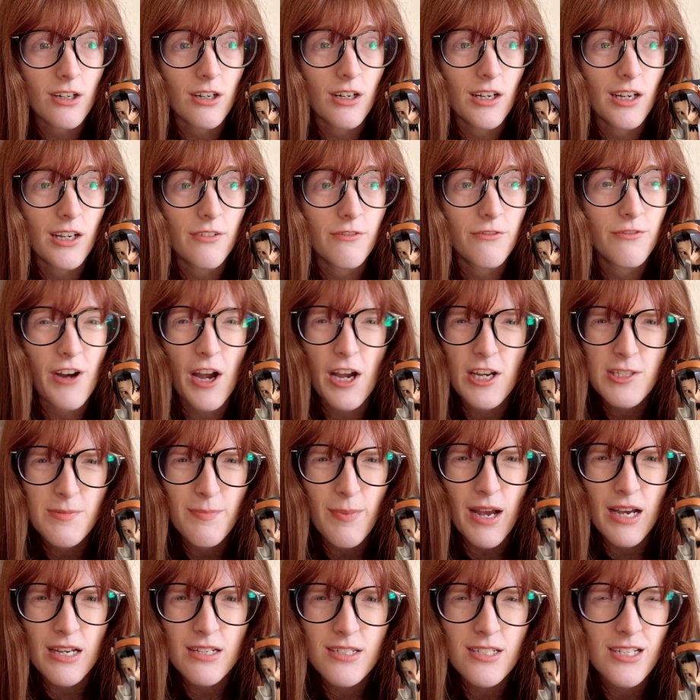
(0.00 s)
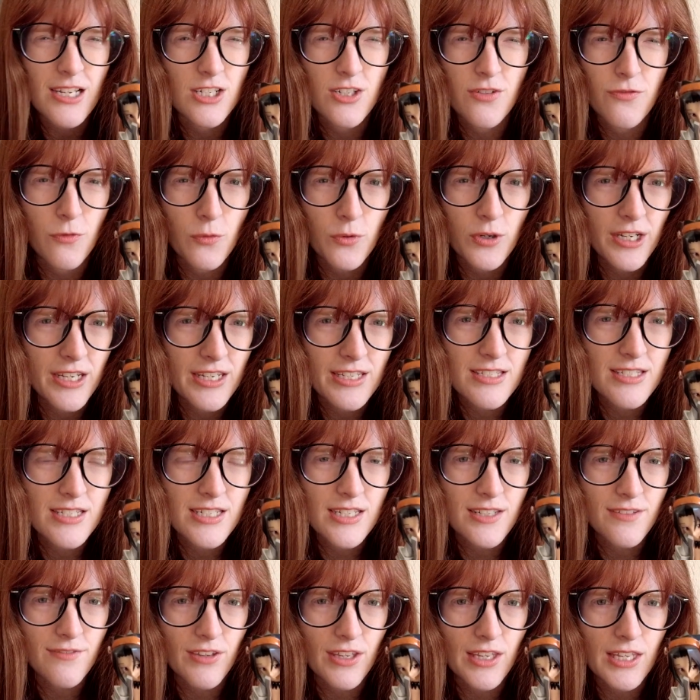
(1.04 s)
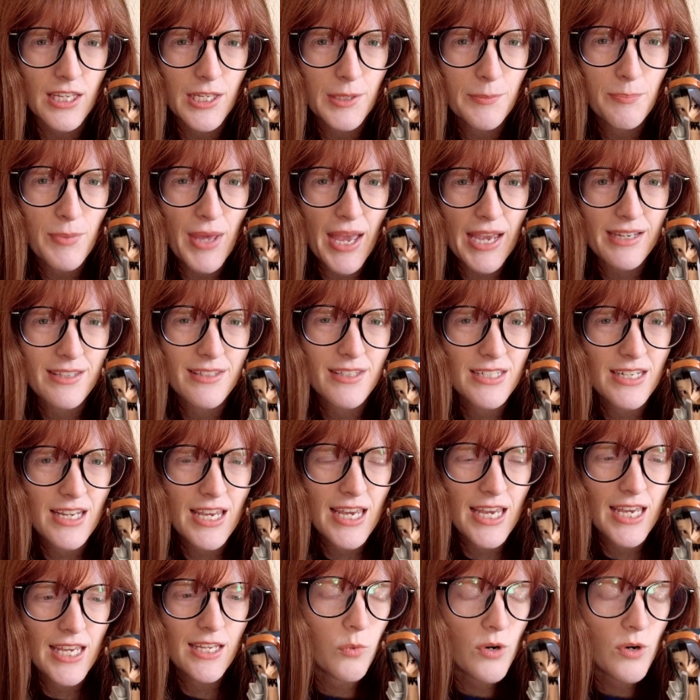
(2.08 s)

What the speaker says: on Flaxbox/4Kids TV back in the day.